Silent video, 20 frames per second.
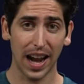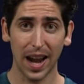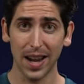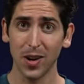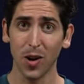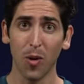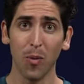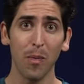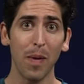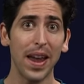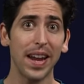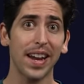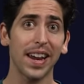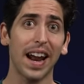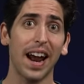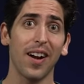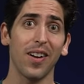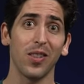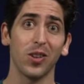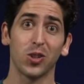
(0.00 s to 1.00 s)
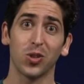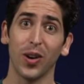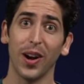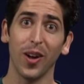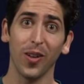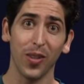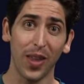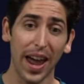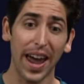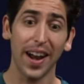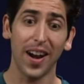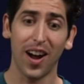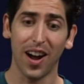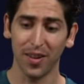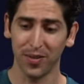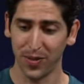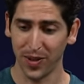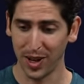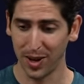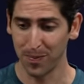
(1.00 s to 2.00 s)
I don't make it out on the trail that
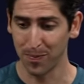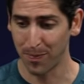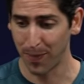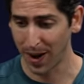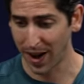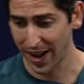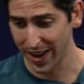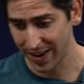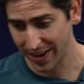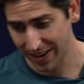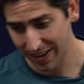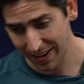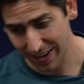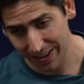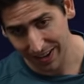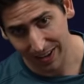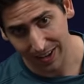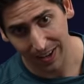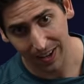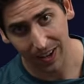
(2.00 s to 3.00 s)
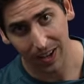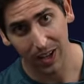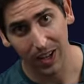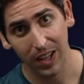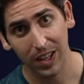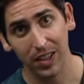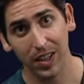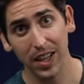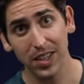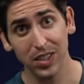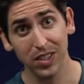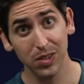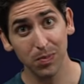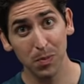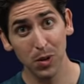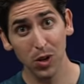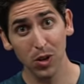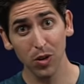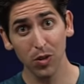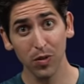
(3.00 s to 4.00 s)
often, but let's
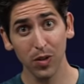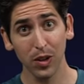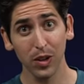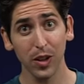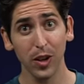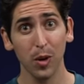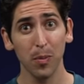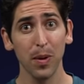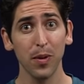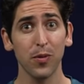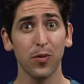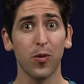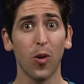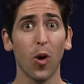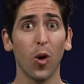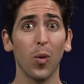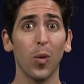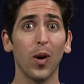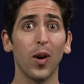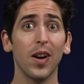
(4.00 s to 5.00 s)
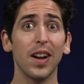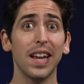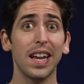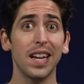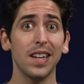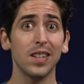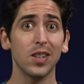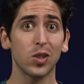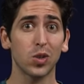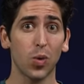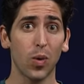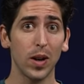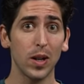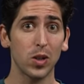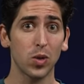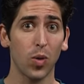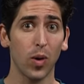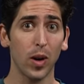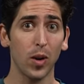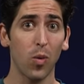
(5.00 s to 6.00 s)
move a little bit forward into
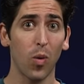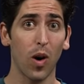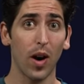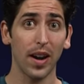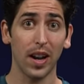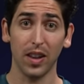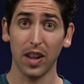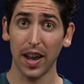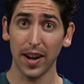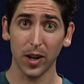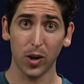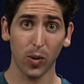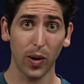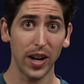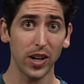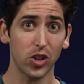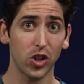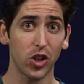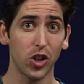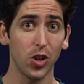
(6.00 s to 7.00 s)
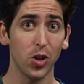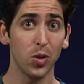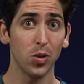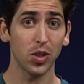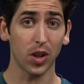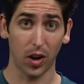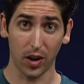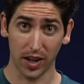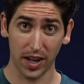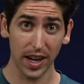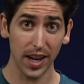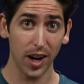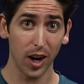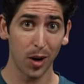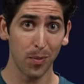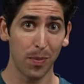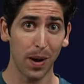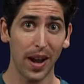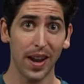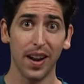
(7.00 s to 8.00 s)
2021. A lot of great shoes are
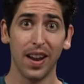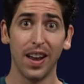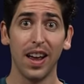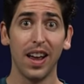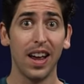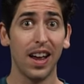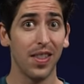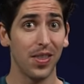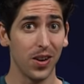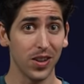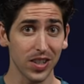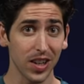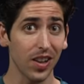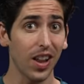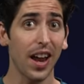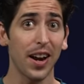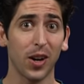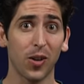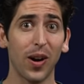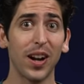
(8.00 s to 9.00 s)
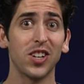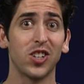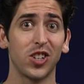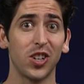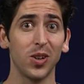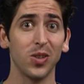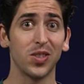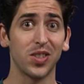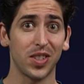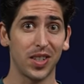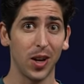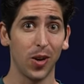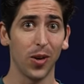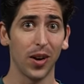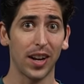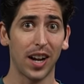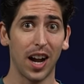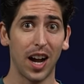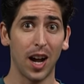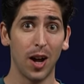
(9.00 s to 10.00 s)
here, but there's a lot of great shoes still
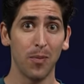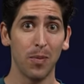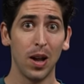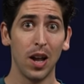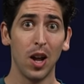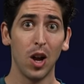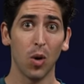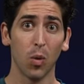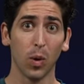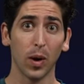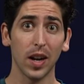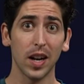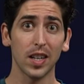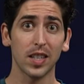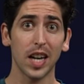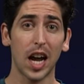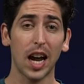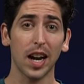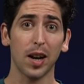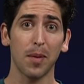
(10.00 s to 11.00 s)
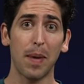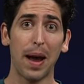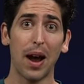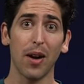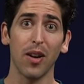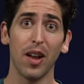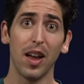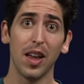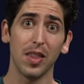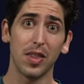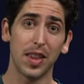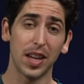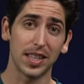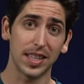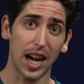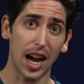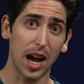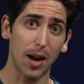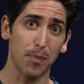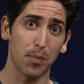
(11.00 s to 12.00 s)
to come. We're gonna talk about the
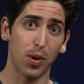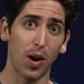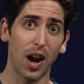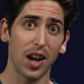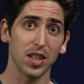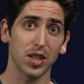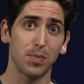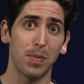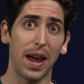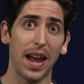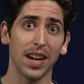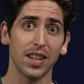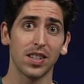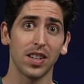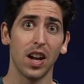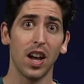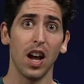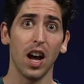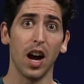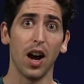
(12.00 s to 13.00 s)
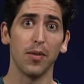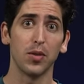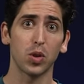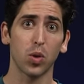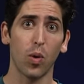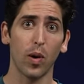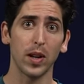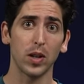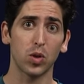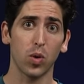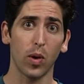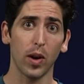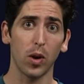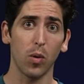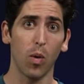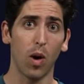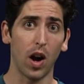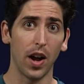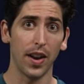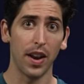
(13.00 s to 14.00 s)
top prospect of
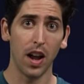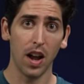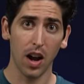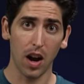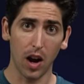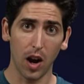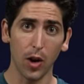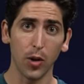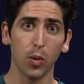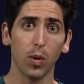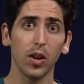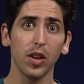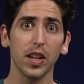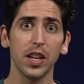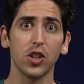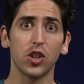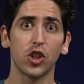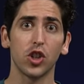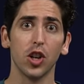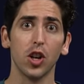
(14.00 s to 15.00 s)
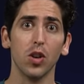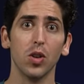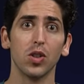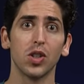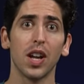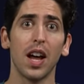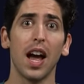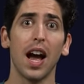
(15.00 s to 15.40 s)
2021, unreleased shoes.